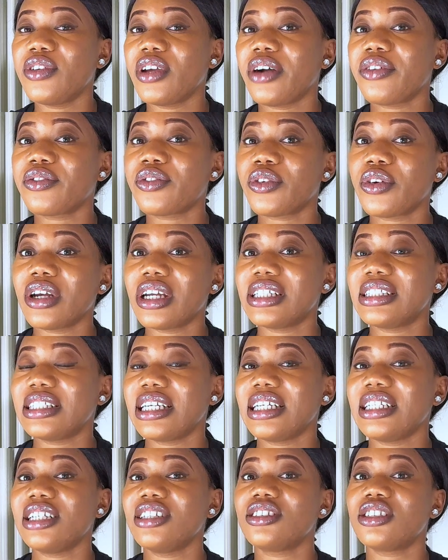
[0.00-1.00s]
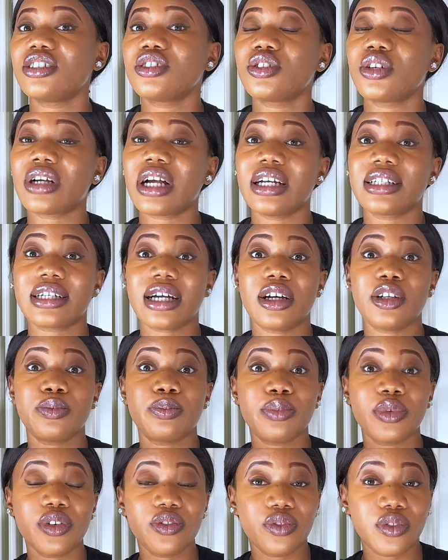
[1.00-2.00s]
you have created a TikTok
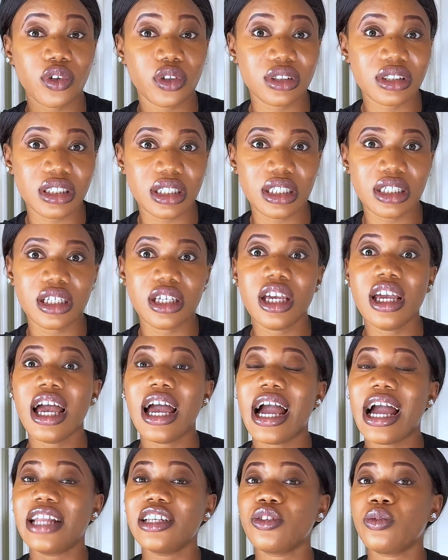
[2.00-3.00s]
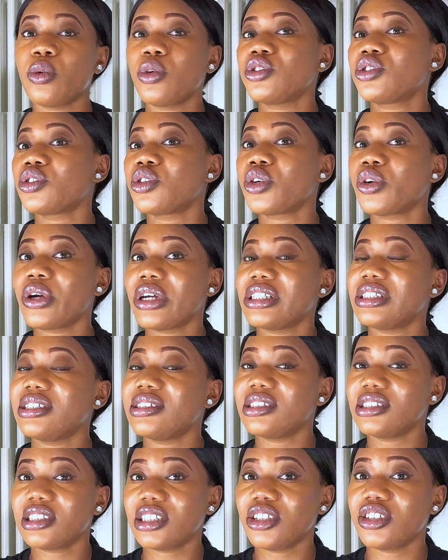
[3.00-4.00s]
account previously and you want to create
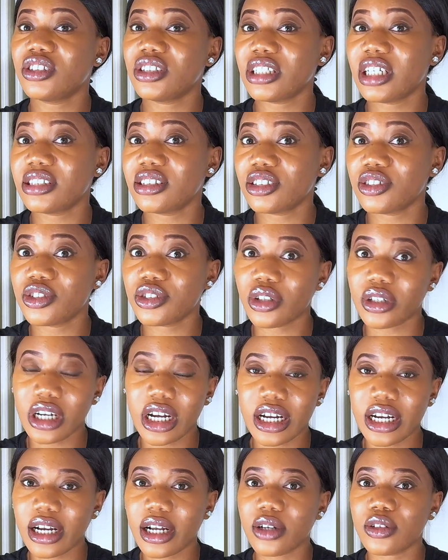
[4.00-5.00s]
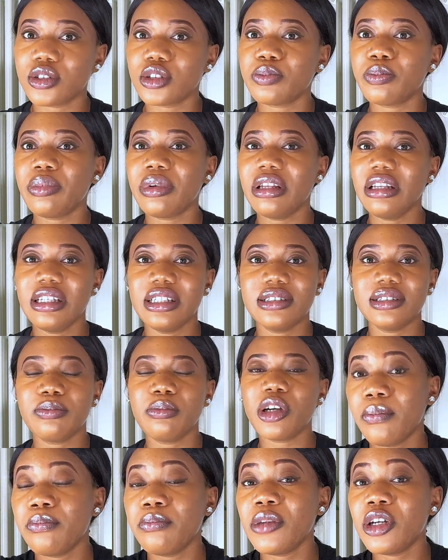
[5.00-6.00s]
this international TikTok account, please
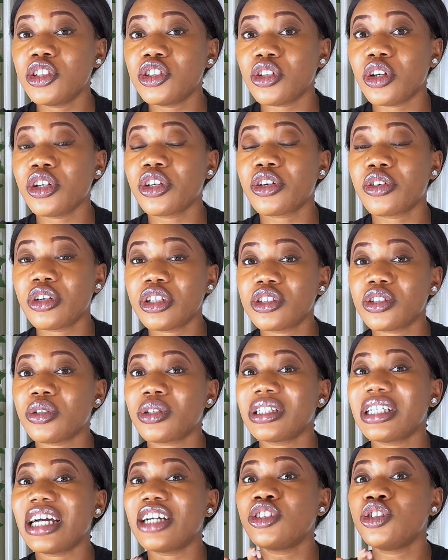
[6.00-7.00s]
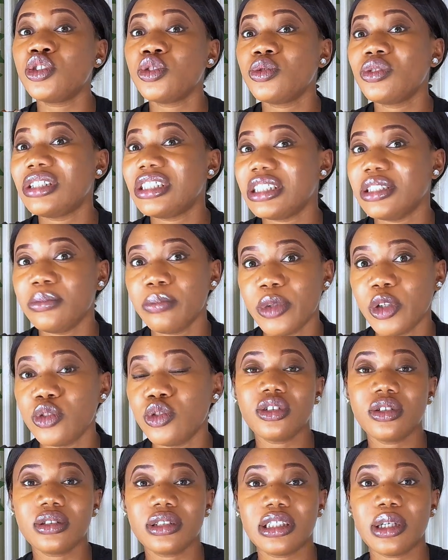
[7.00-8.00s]
make sure you create another new Gmail.
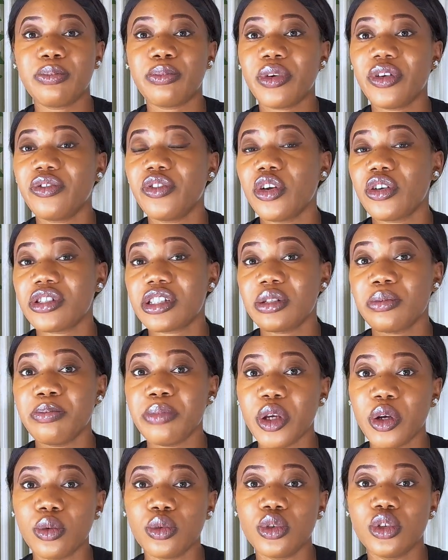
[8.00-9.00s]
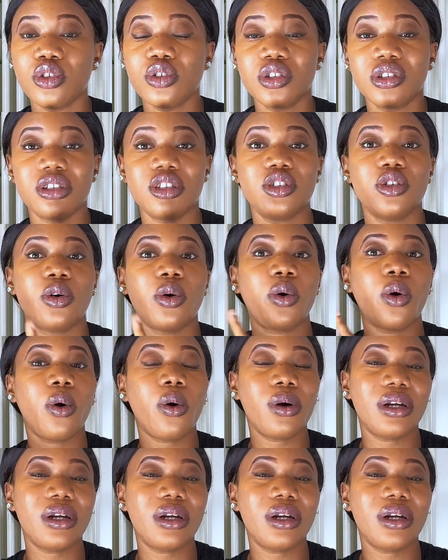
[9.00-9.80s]
Use the previous mail you use in your